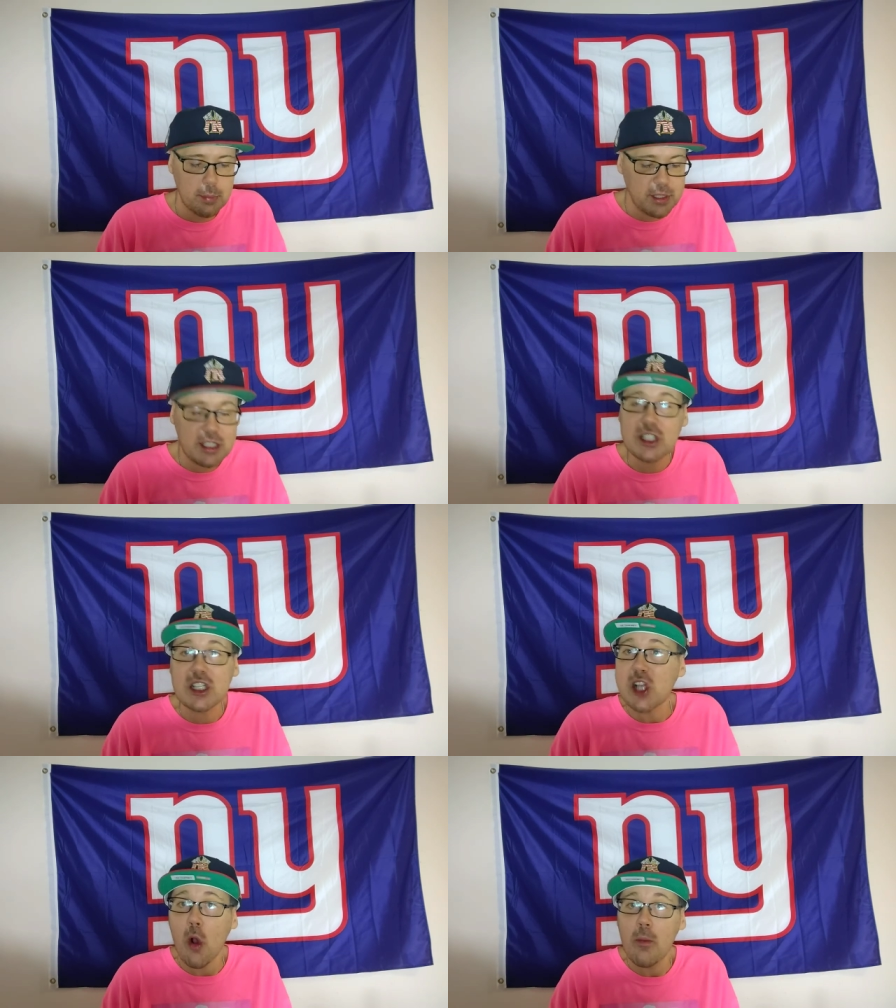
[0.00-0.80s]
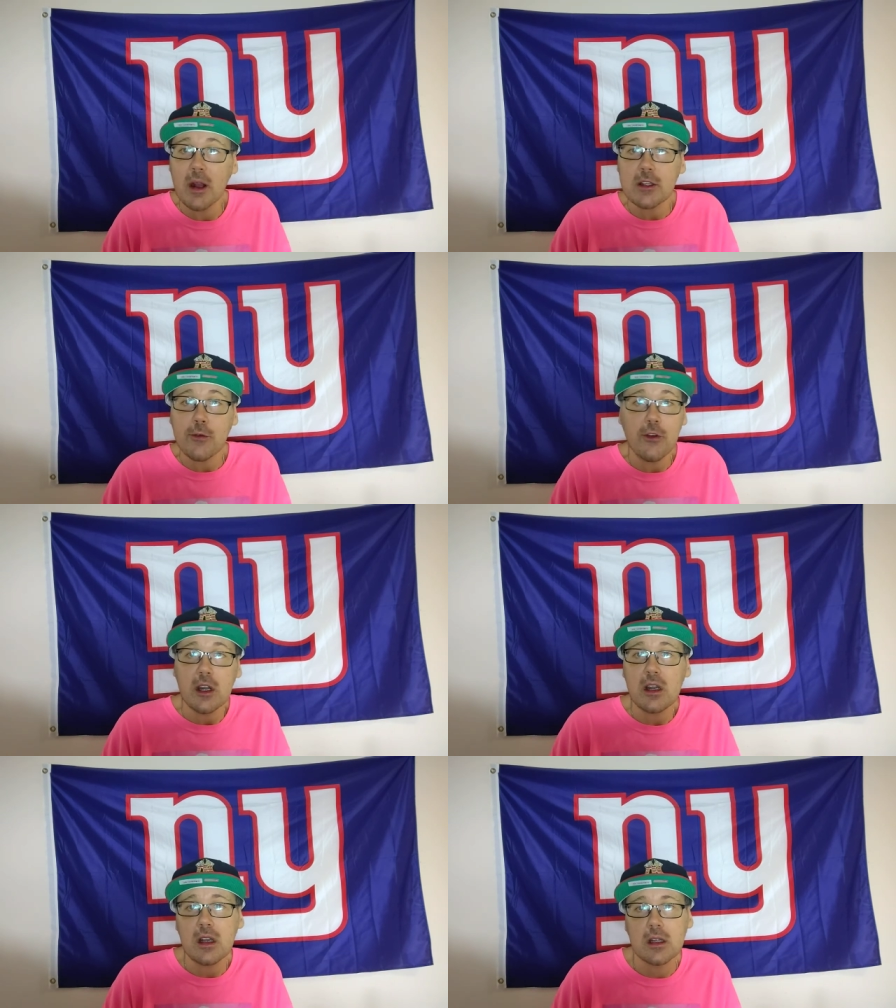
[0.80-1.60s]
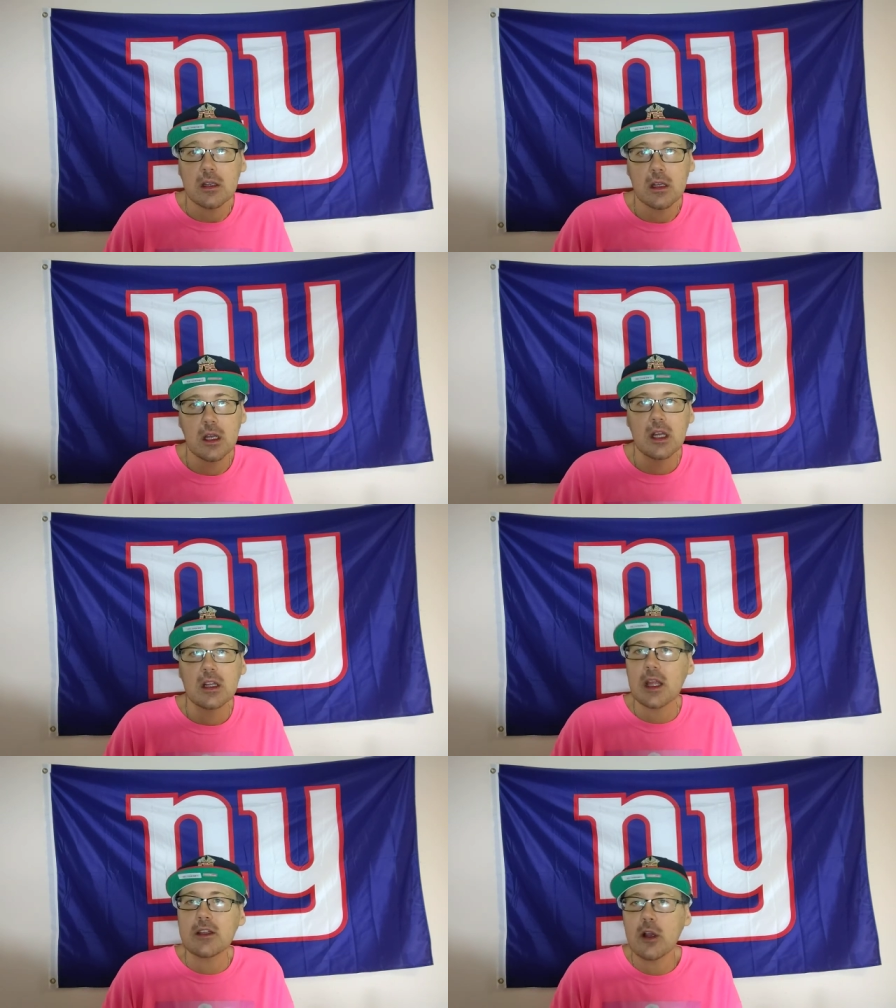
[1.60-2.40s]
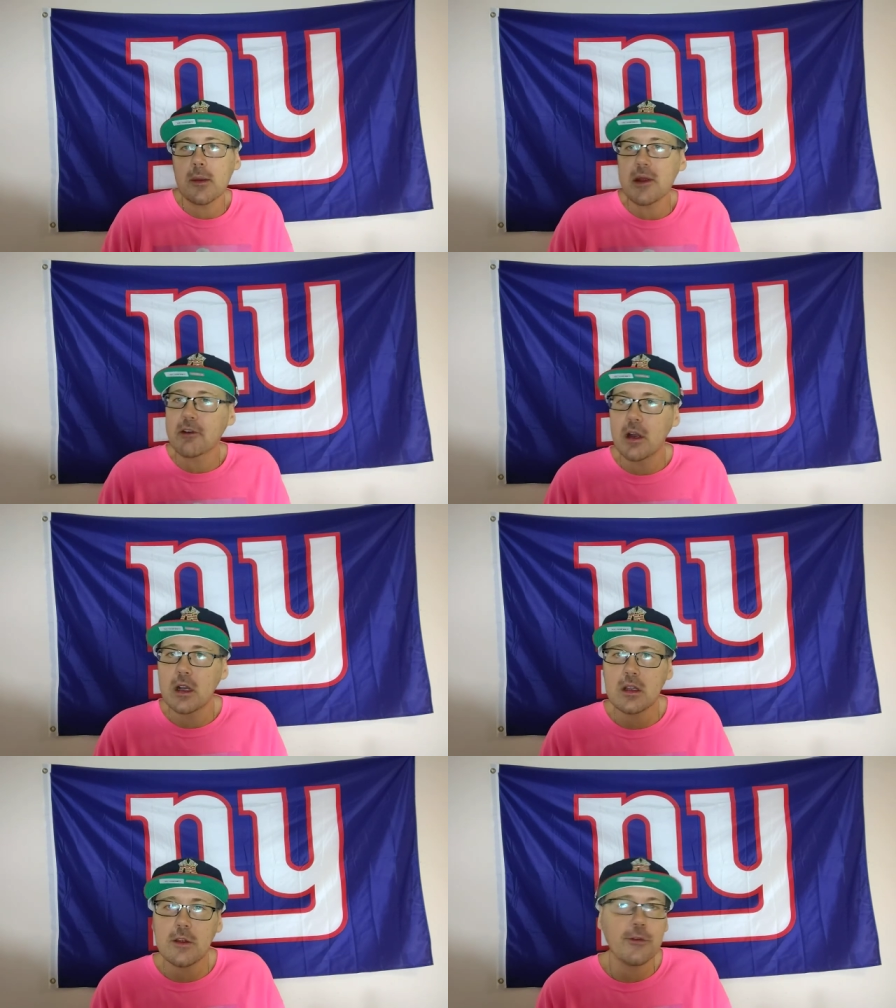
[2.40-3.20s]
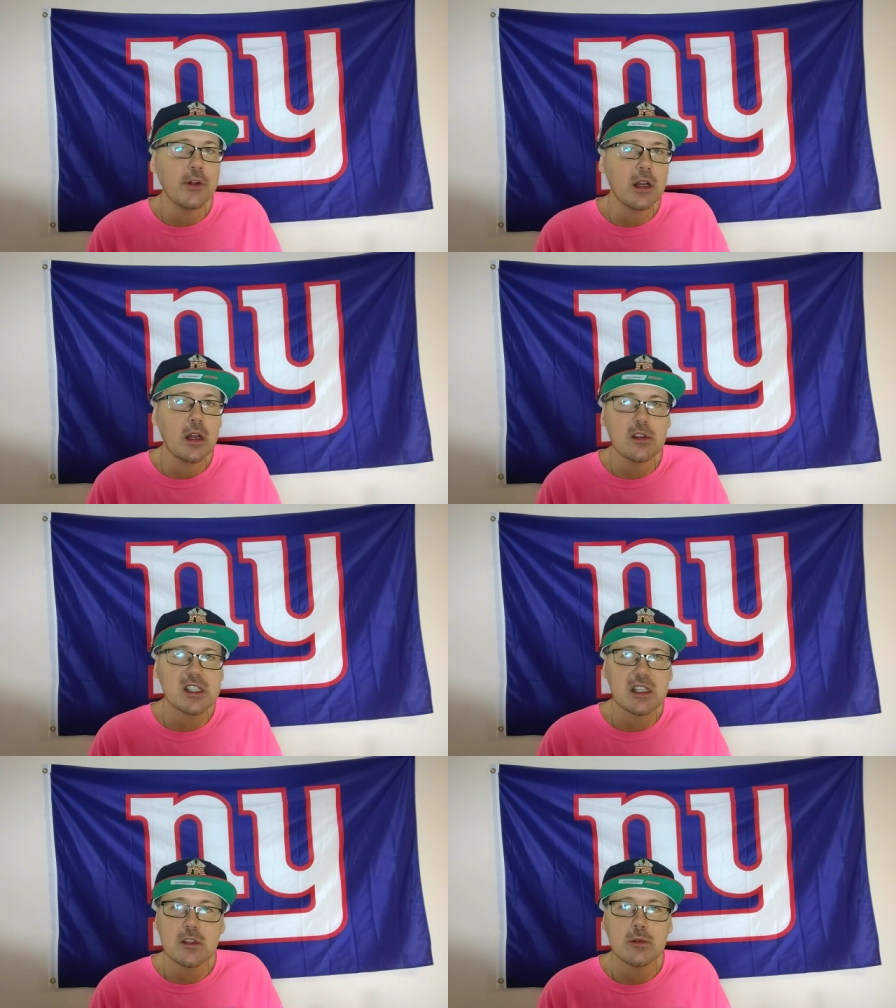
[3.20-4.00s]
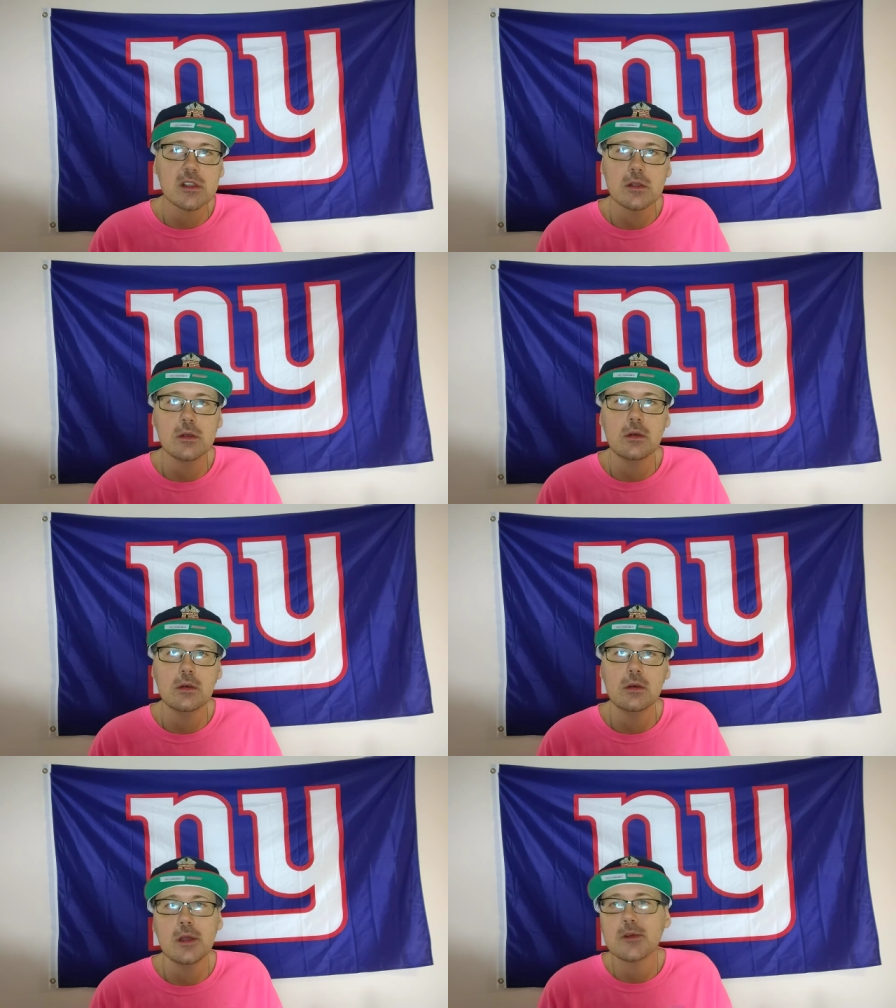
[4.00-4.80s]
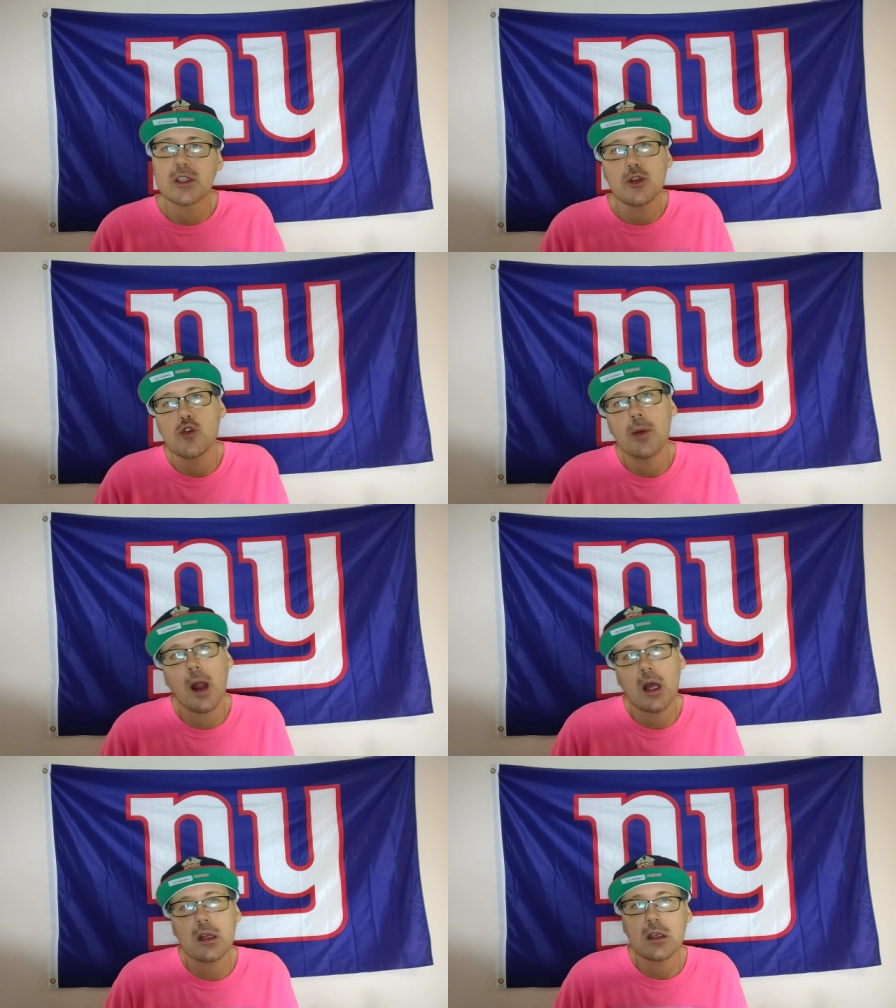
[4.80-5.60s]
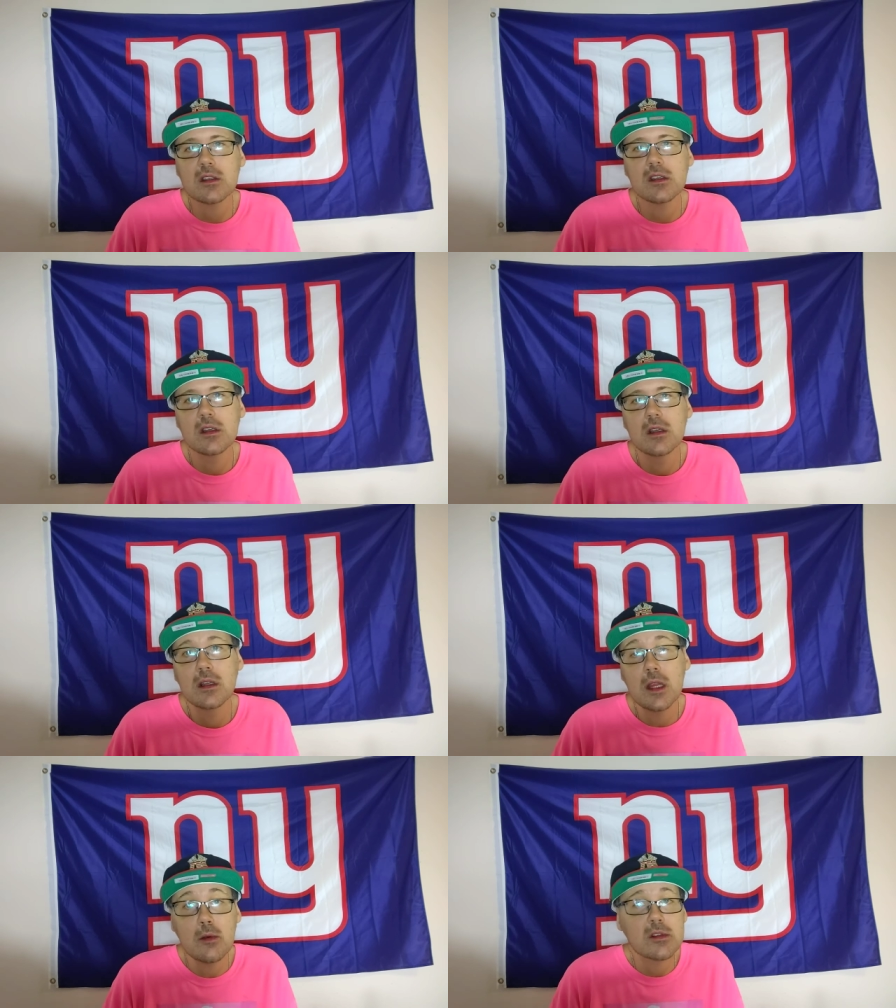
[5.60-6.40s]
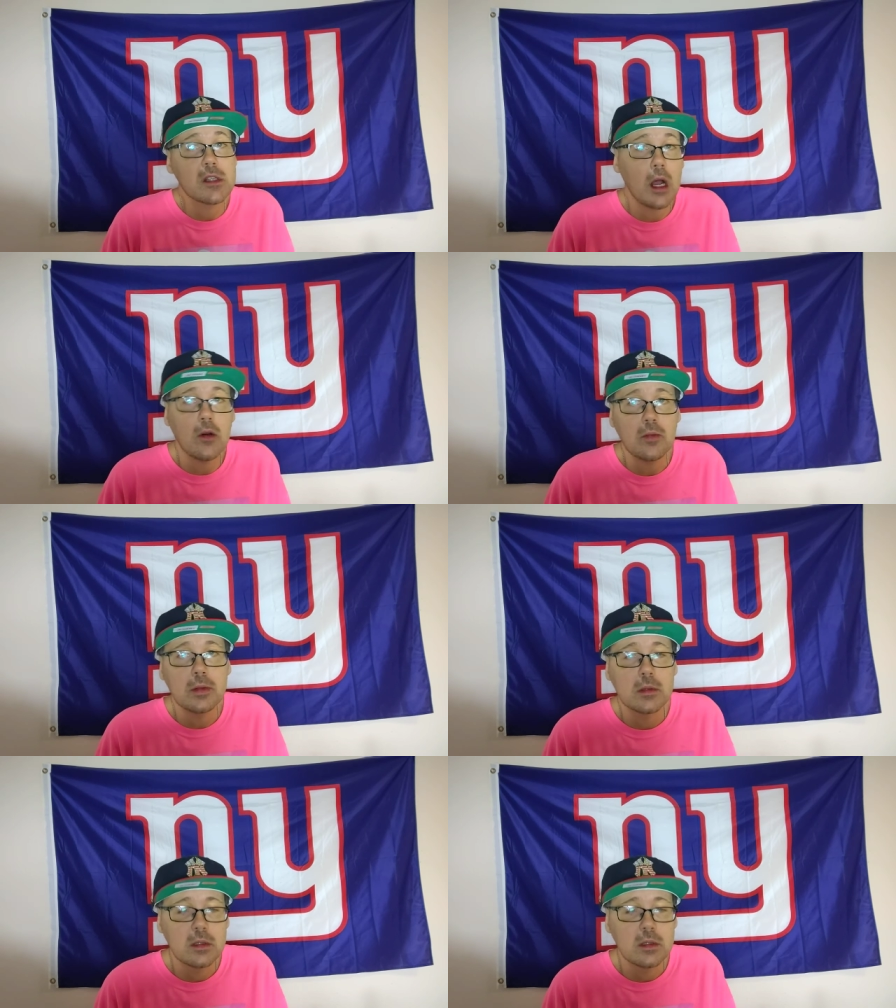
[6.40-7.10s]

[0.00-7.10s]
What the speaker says: But it's so much fun. Like, don't get me wrong, the Fleer 06 was cool. It was a new product. It was dope.